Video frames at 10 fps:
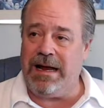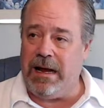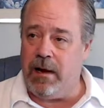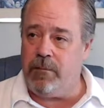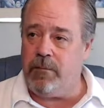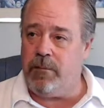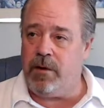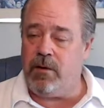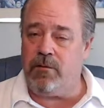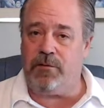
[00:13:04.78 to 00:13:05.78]
am,
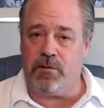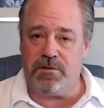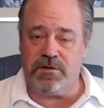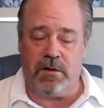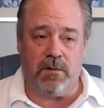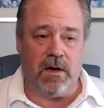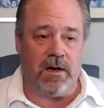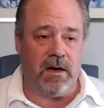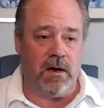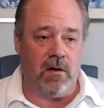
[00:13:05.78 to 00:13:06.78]
but unfortunately, right
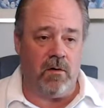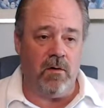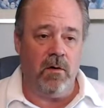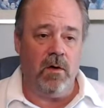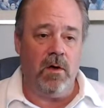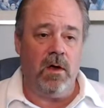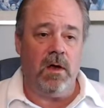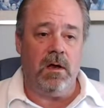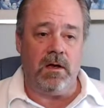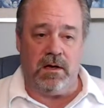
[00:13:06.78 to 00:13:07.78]
now,
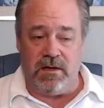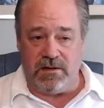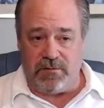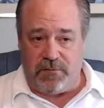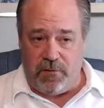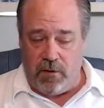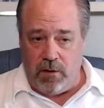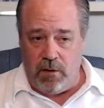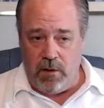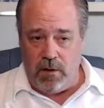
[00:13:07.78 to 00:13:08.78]
it is
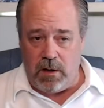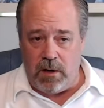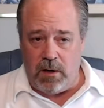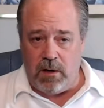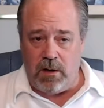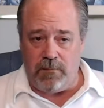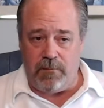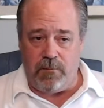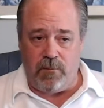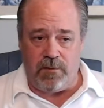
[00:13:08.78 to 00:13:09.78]
full.
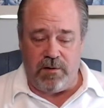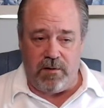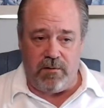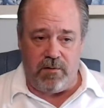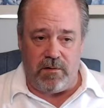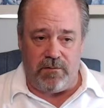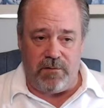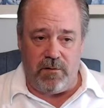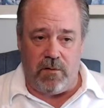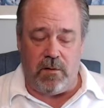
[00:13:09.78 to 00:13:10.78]
Um, we think if
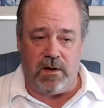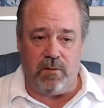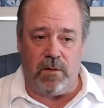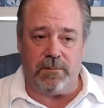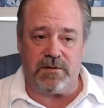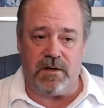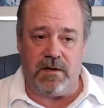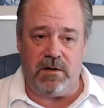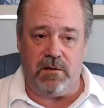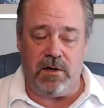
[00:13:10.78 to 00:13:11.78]
you go on the
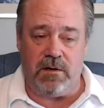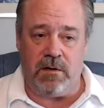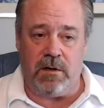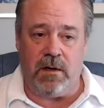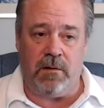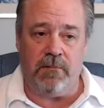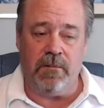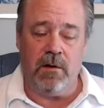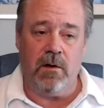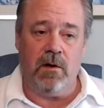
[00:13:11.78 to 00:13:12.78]
website, you can uh,
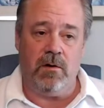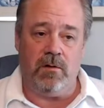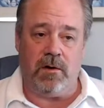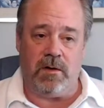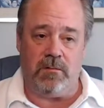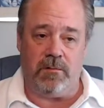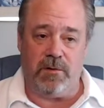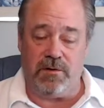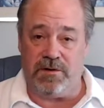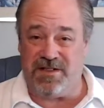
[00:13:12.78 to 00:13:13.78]
you can
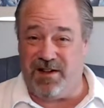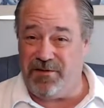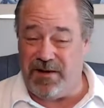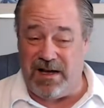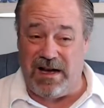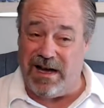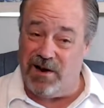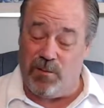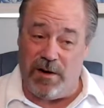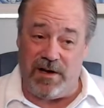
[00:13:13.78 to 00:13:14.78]
put yourself on
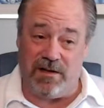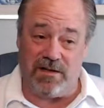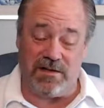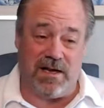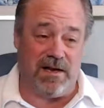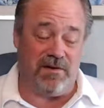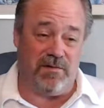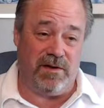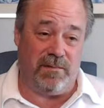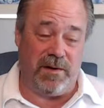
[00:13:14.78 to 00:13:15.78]
a waiting list. God, it
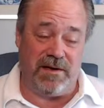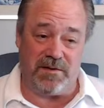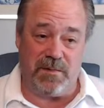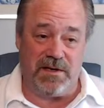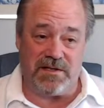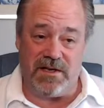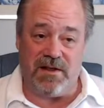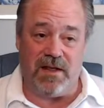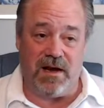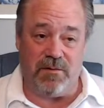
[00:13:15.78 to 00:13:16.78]
really pains me to say
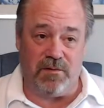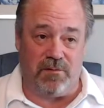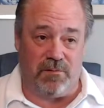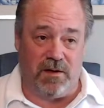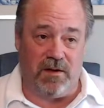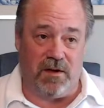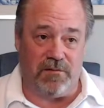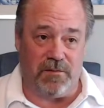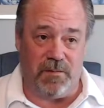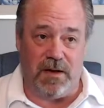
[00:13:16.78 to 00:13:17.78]
that. I would really
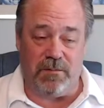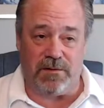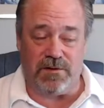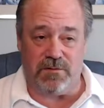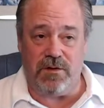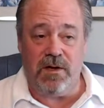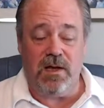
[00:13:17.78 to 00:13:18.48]
love to be able to